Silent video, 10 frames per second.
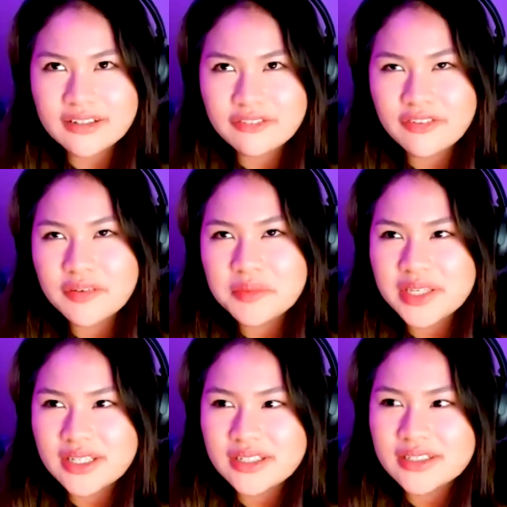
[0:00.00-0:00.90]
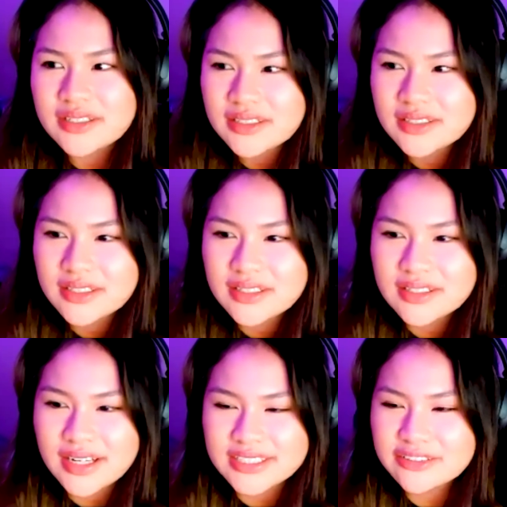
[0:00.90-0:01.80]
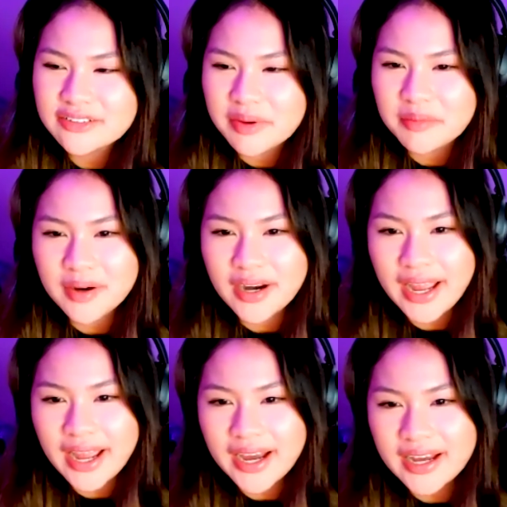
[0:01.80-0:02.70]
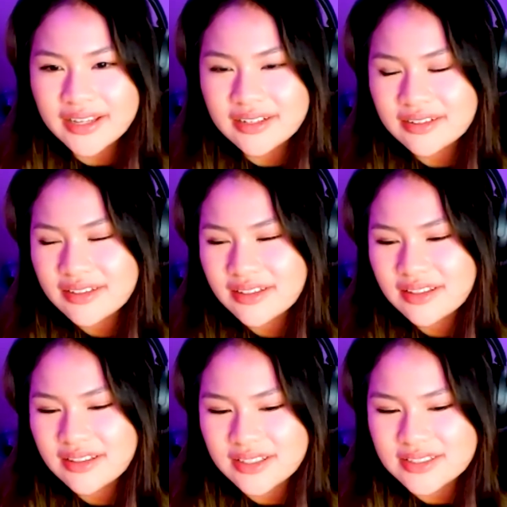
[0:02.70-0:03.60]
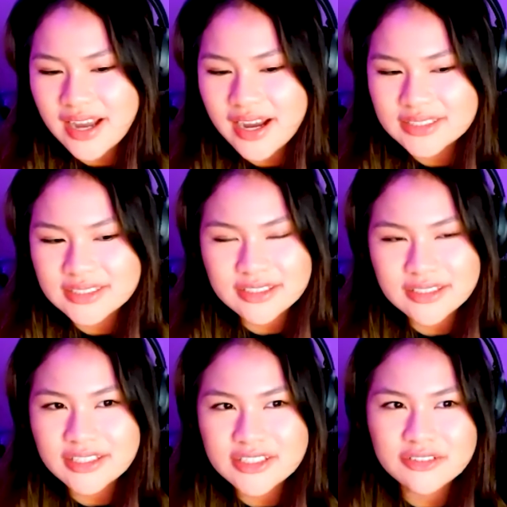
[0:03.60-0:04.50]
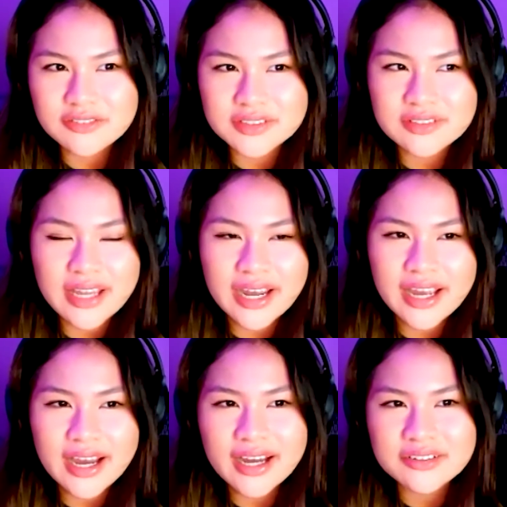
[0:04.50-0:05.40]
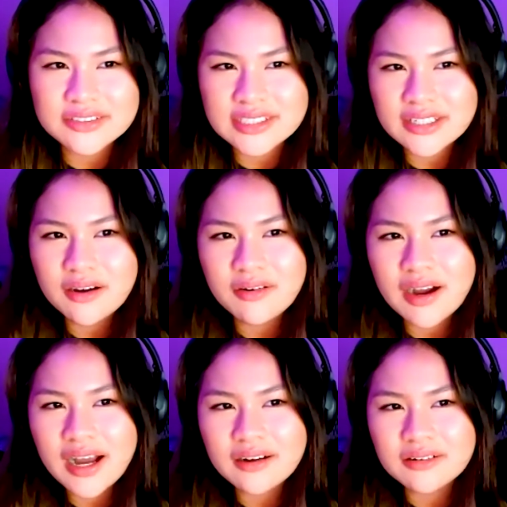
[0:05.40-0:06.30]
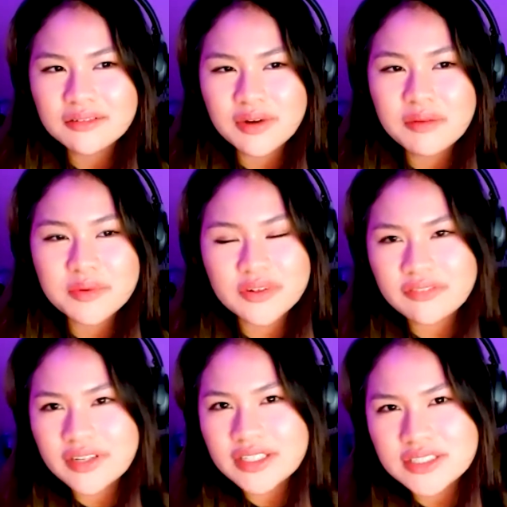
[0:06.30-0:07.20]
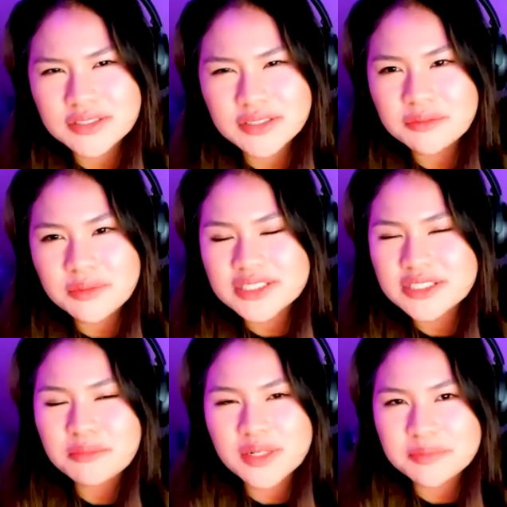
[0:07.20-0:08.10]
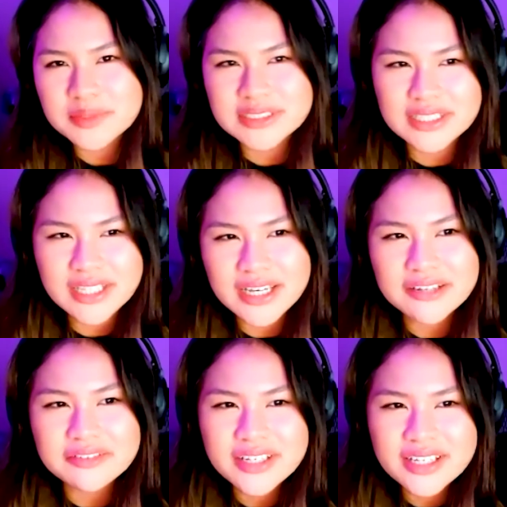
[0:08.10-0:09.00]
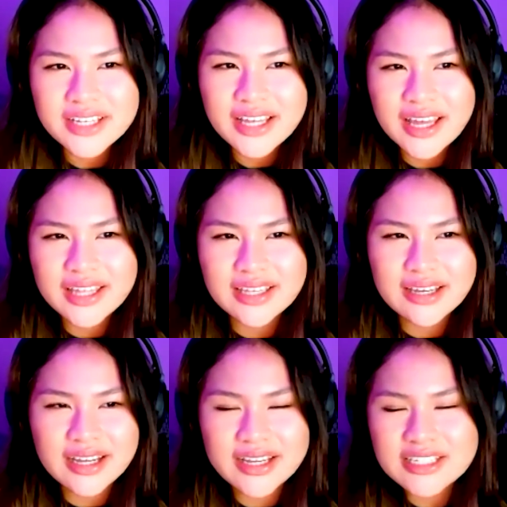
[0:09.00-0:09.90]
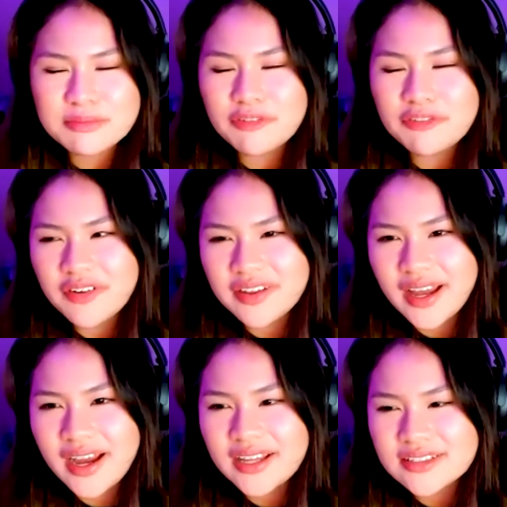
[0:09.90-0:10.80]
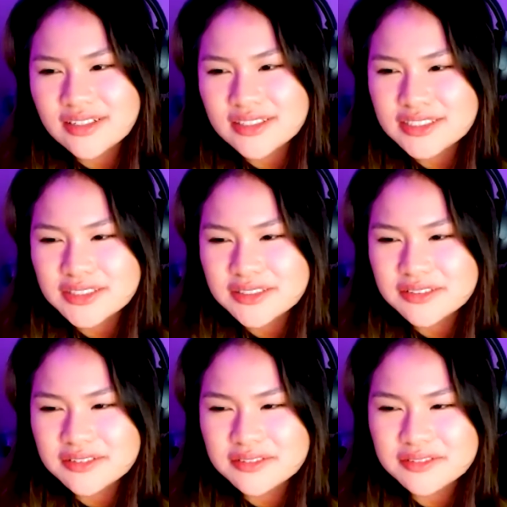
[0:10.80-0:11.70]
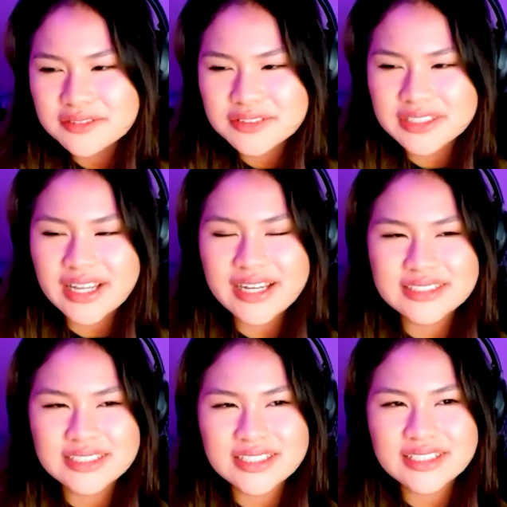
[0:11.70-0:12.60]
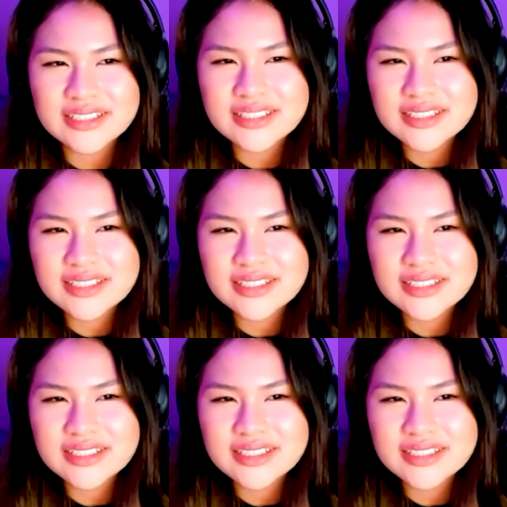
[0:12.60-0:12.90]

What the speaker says: for me, I still remember I had this asked in an interview that I had. It's like, oh, what motivates you, or what's your purpose in life? And like, I guess before that, it's also realizing